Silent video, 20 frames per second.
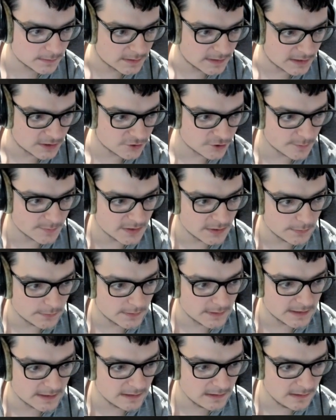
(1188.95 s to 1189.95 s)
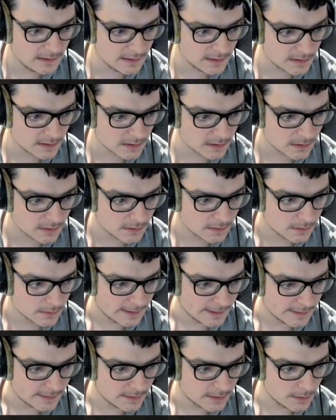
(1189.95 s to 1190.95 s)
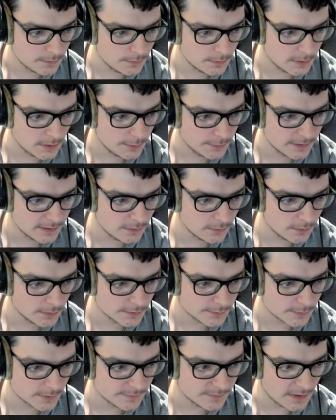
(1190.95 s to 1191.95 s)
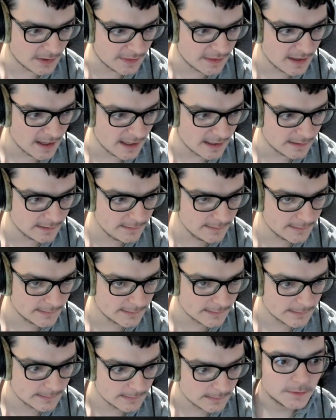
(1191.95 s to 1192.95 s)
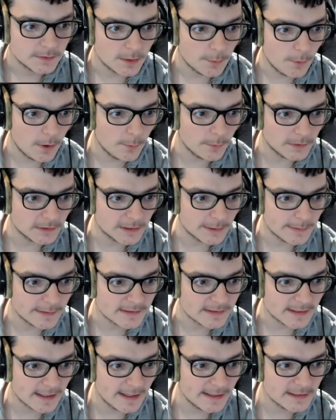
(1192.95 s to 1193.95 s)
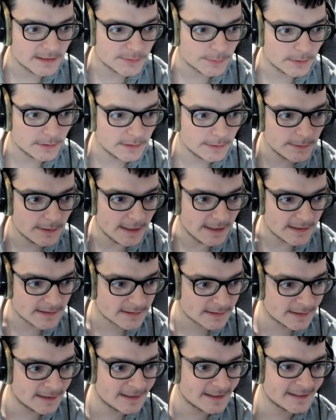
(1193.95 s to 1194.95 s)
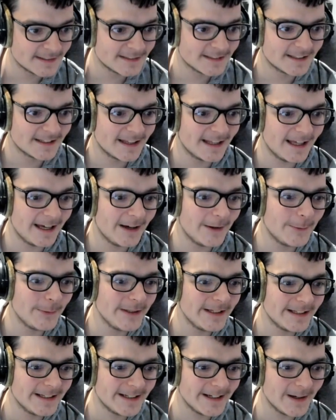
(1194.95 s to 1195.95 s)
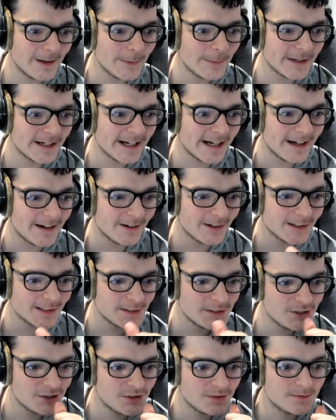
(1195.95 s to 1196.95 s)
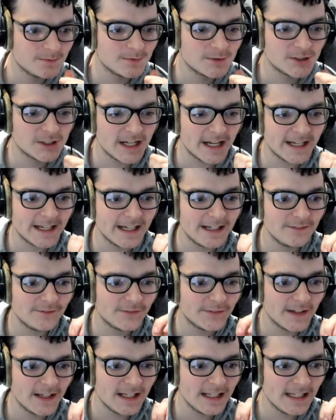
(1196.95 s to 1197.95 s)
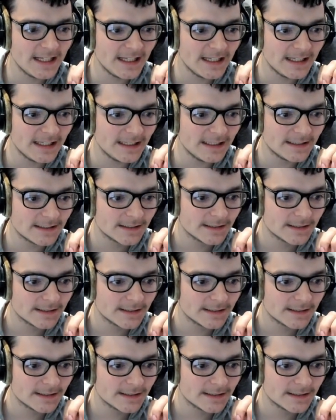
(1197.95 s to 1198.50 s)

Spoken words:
Distribute these. Don't know the order of things, so what we'll do instead is we'll do this. There we go. We get our chicken feed.